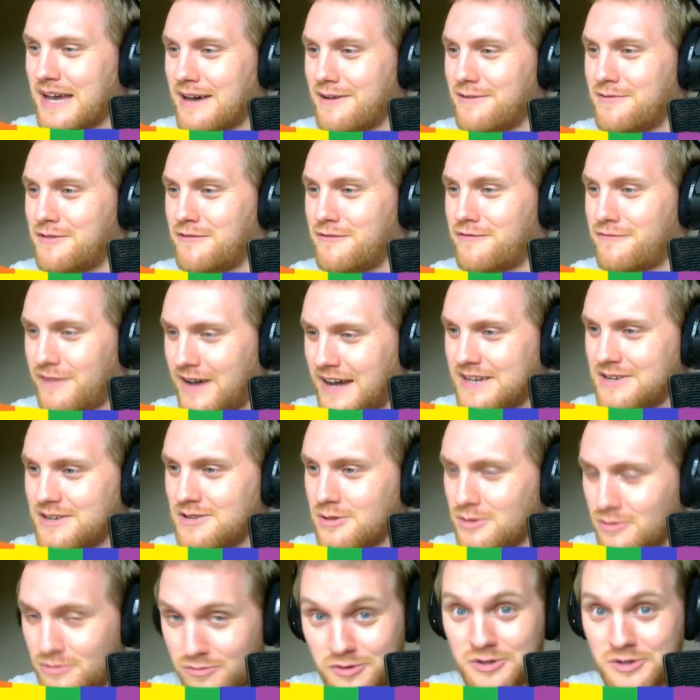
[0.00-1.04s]
we have the
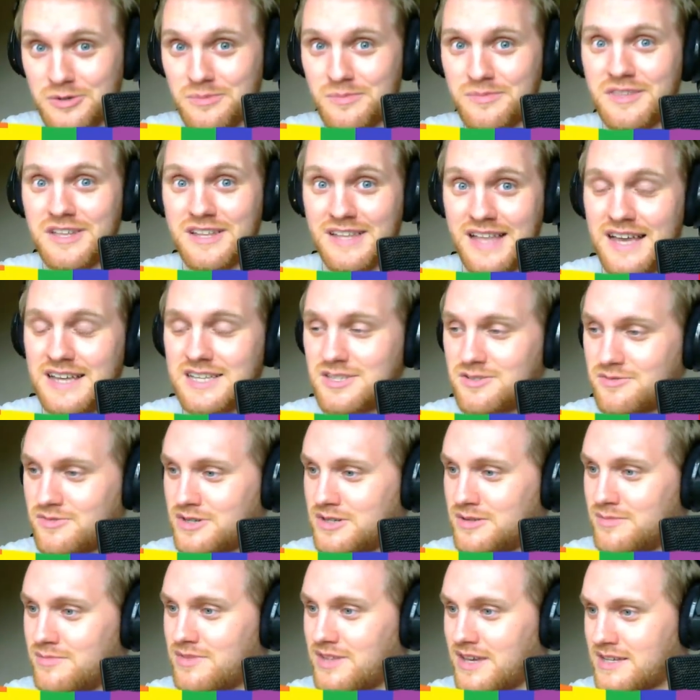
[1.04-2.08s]
final room, the last
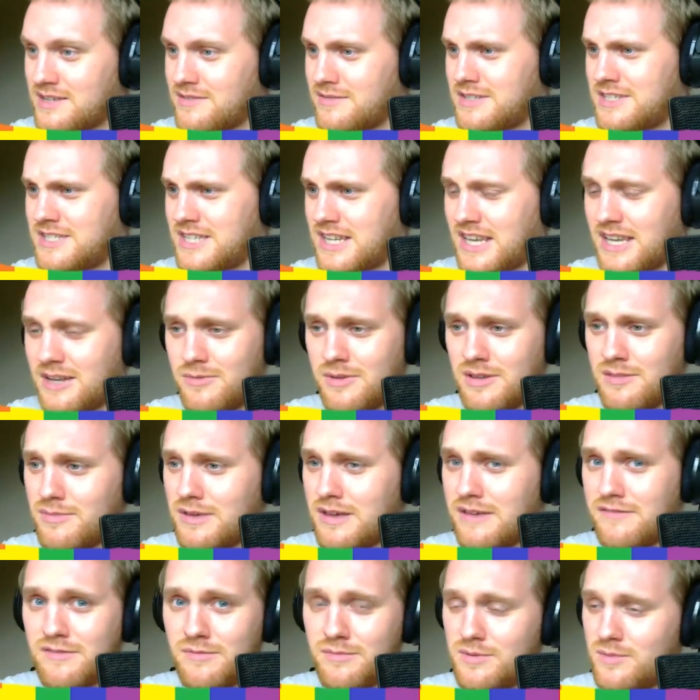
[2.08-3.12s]
room. Thanks for sticking with
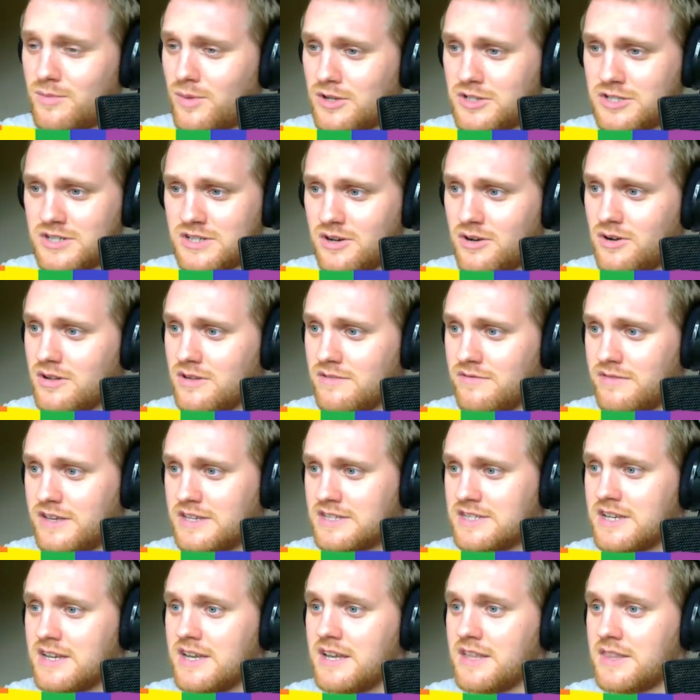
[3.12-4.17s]
me if you've been watching all of
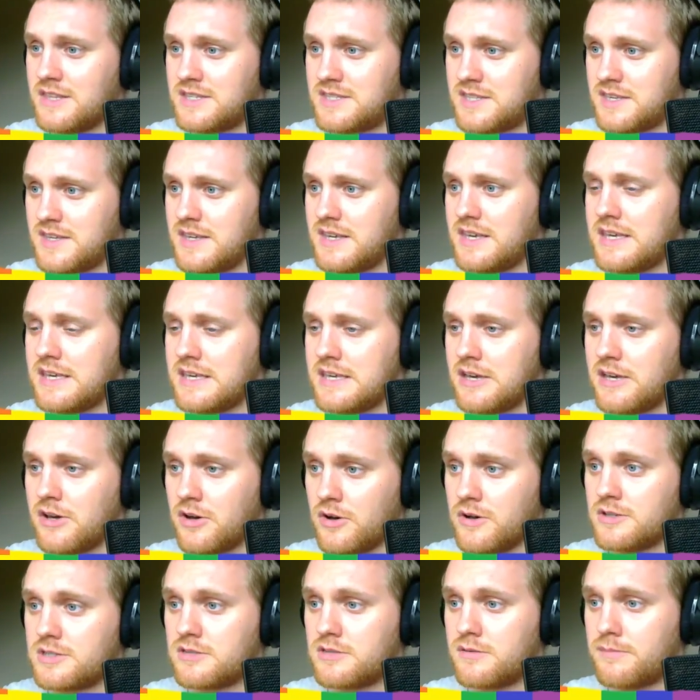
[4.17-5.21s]
this. The
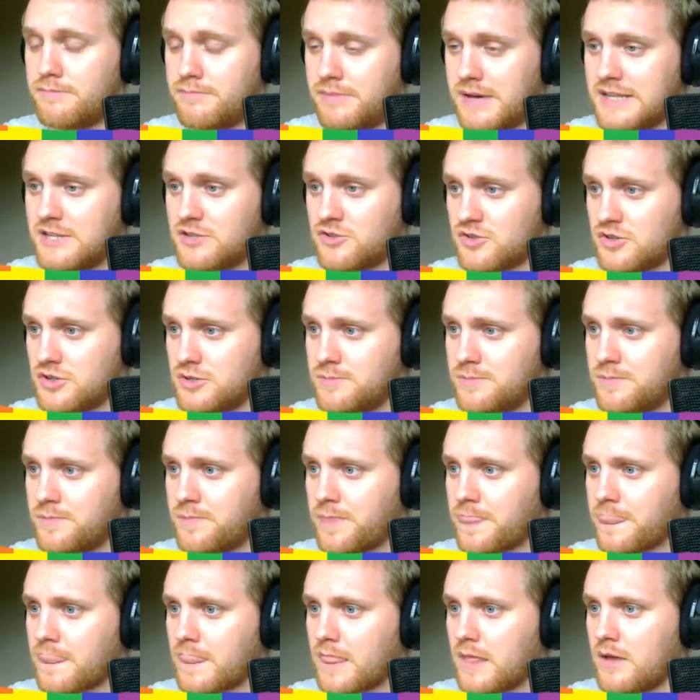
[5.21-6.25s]
CEO's bedroom,
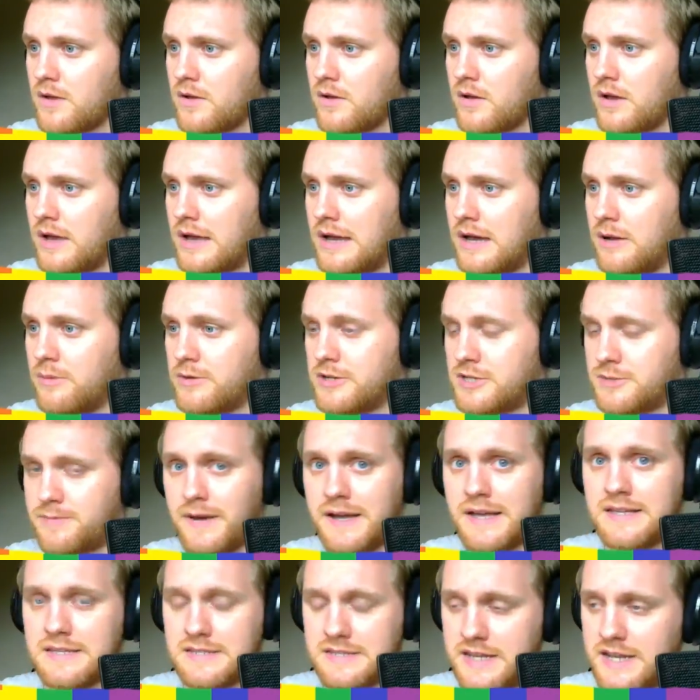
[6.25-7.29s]
which
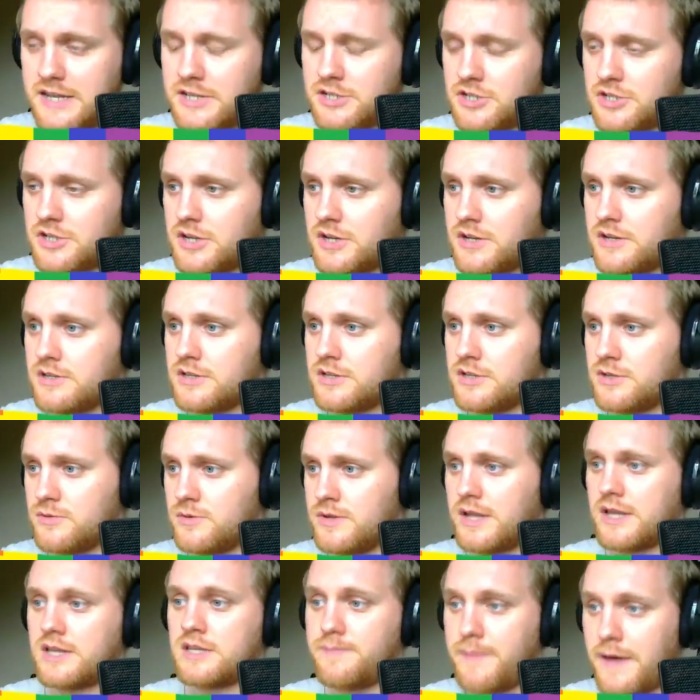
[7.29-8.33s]
by its nature
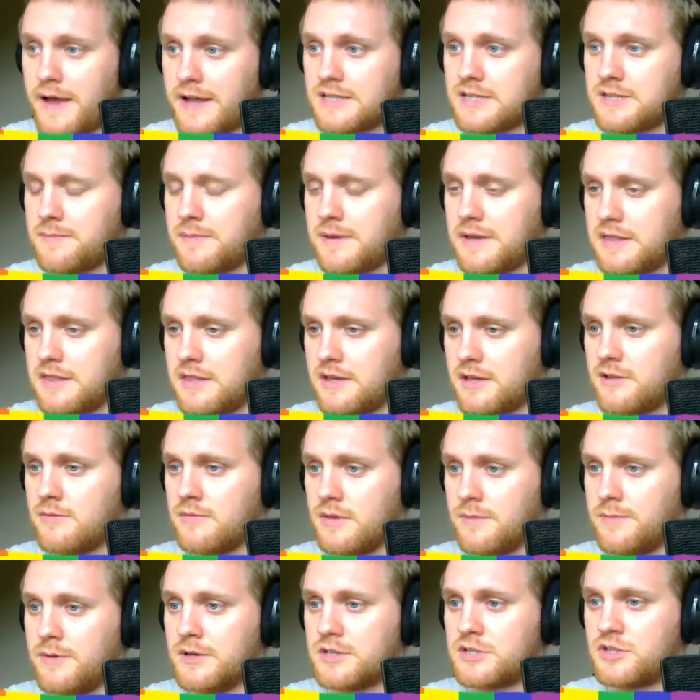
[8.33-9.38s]
you would expect to be
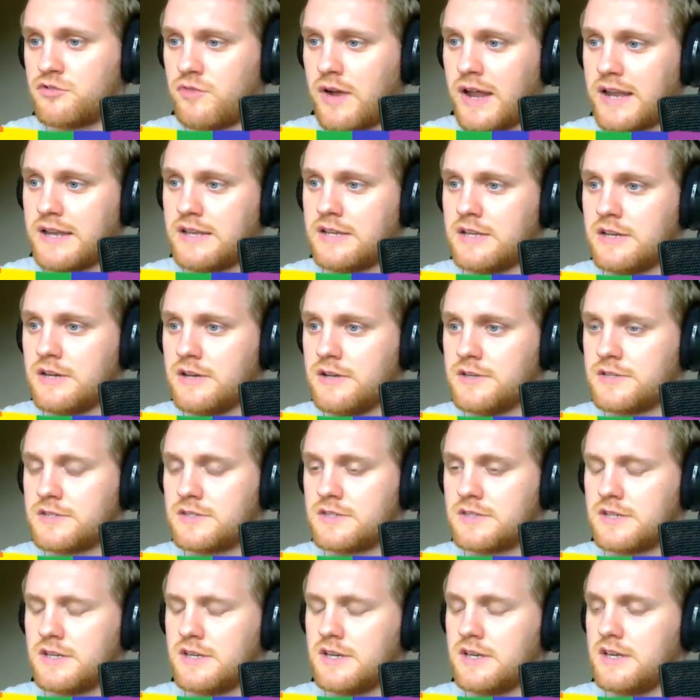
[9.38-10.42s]
the most
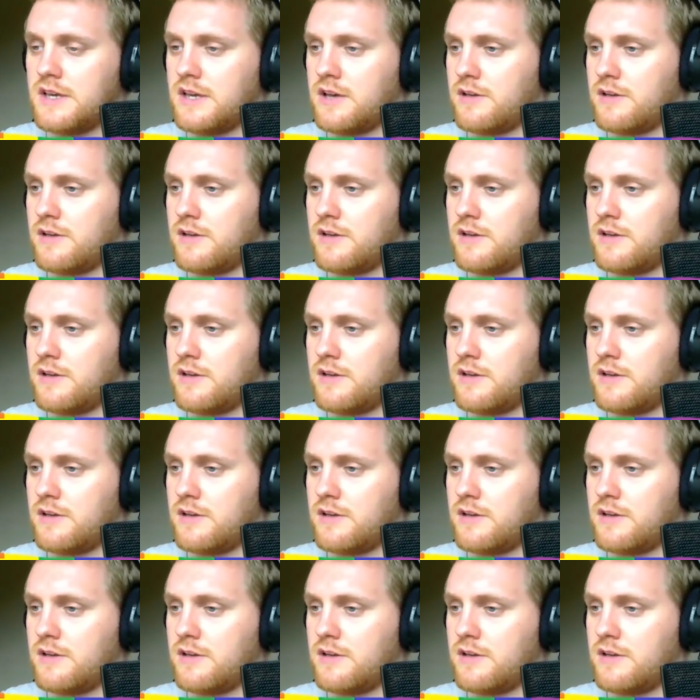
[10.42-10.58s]
grandiose